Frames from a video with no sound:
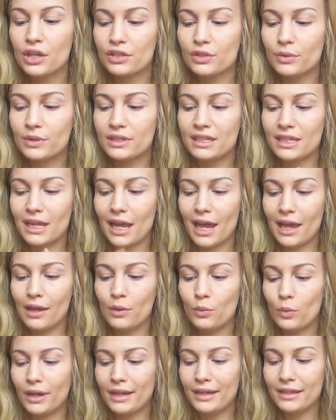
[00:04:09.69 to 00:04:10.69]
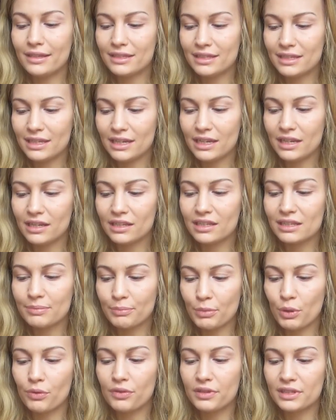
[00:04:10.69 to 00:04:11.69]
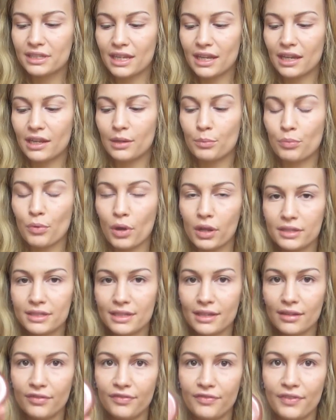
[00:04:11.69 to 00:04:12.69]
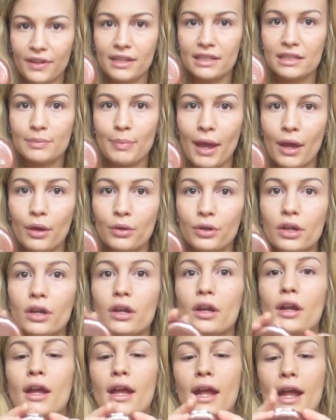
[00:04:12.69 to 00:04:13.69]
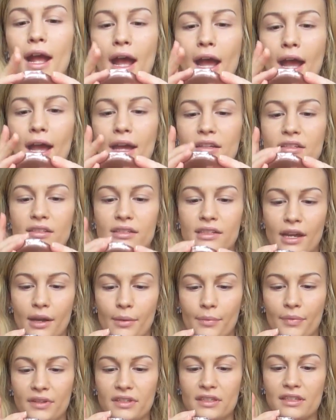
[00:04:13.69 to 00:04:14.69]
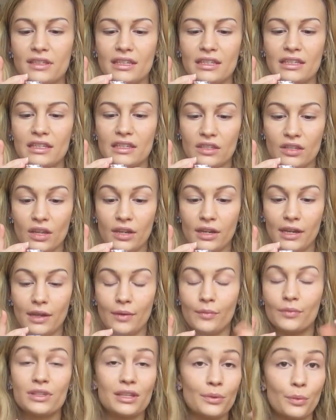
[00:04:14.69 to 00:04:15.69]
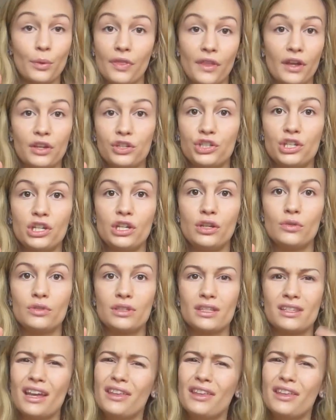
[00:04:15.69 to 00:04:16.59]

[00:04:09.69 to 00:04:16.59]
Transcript: So it's the NYC Smooth Skin Bronzing Face Powder, and this is in Sunny. It's the one that she uses.